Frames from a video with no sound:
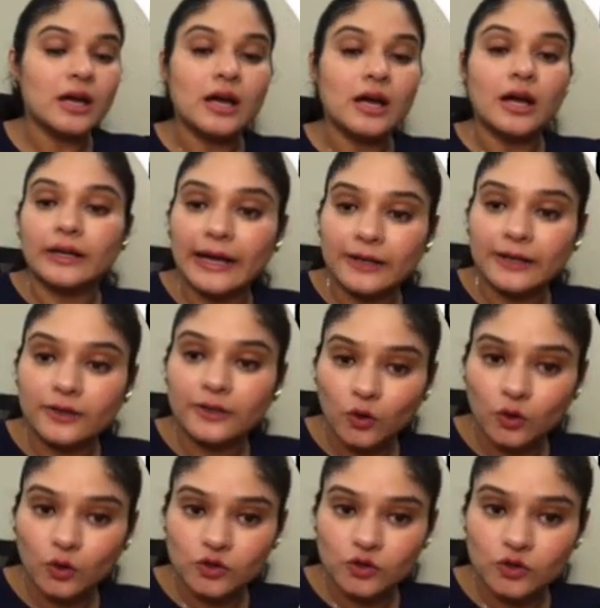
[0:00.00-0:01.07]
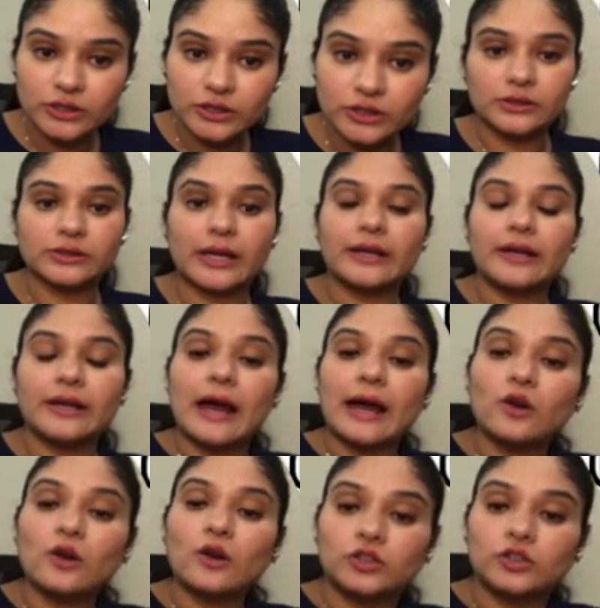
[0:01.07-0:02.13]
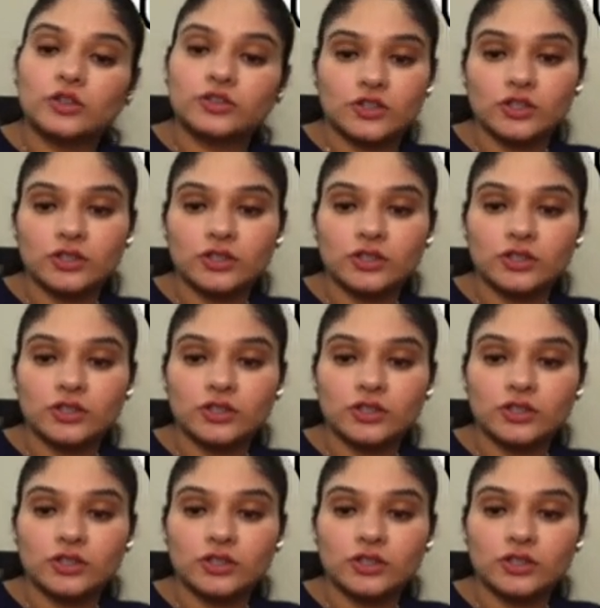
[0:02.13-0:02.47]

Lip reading: nitrogen dioxide and oxygen.